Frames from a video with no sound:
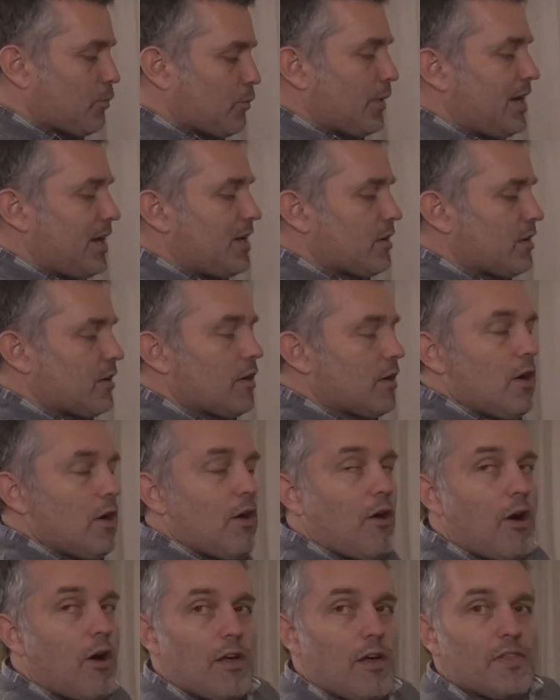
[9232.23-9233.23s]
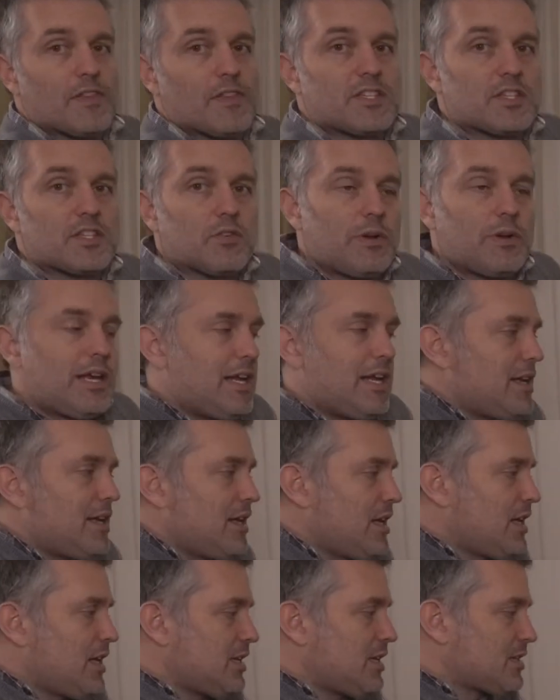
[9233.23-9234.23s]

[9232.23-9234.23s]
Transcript: reader on the screen,